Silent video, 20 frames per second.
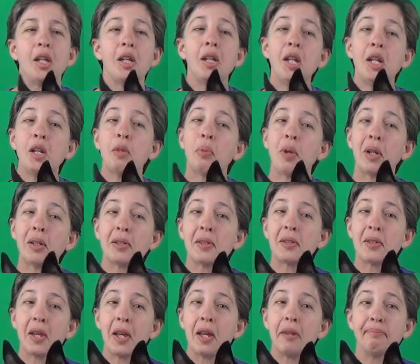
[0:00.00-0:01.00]
You need to
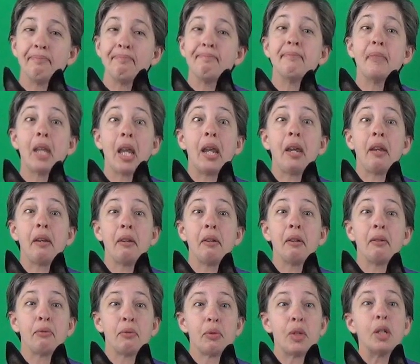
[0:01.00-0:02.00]
practice that
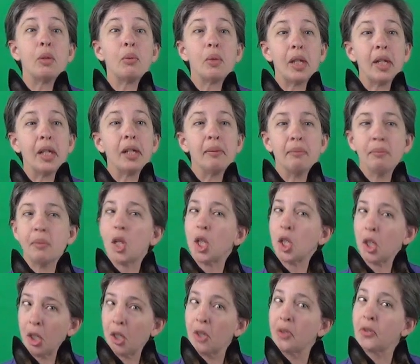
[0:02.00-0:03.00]
everywhere.
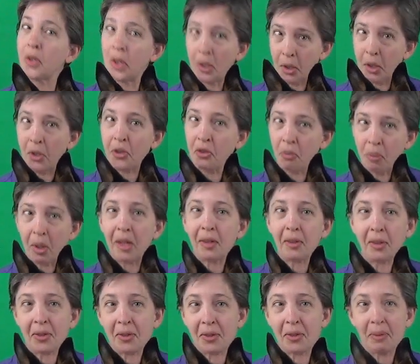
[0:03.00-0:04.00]
Lots and lots of
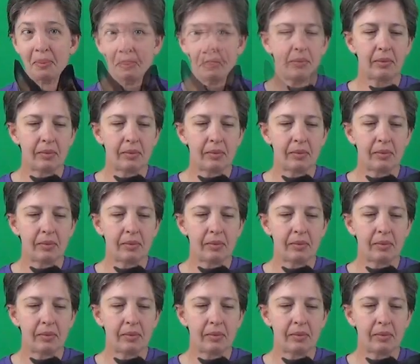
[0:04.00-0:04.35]
practice.